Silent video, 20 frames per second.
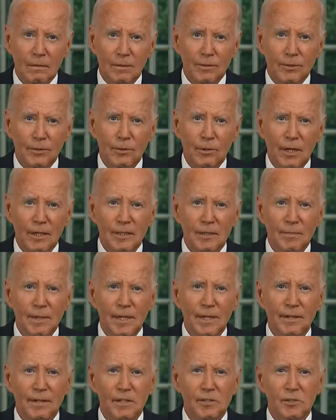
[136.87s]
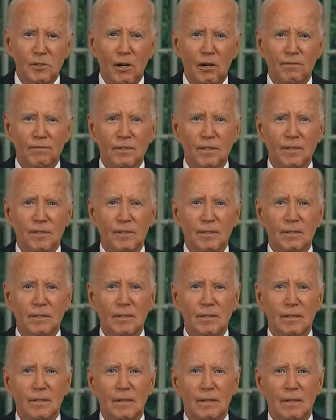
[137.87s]
When you elected me to this office,
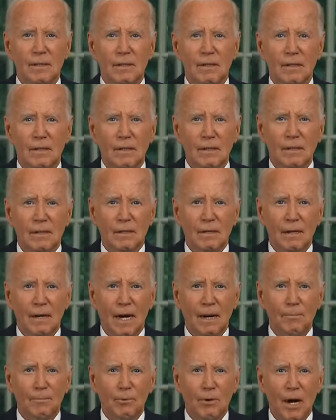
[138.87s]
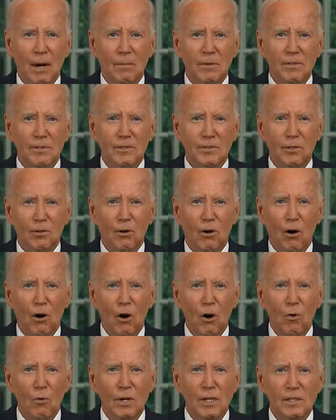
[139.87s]
I promise to
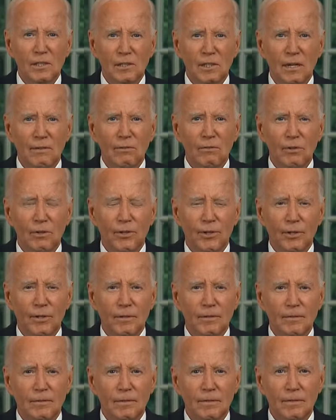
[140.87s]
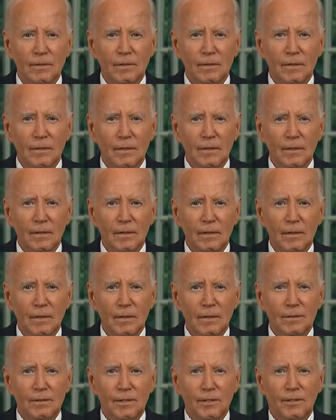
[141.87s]
always level with you,
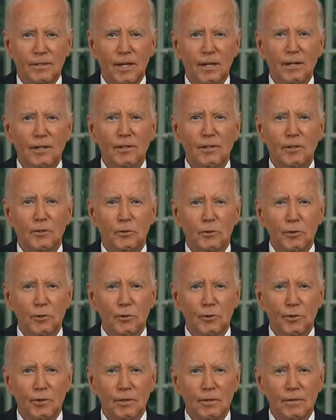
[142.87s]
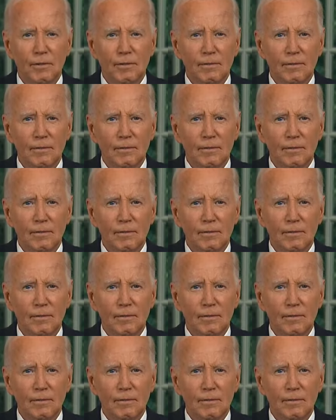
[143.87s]
to tell you the truth.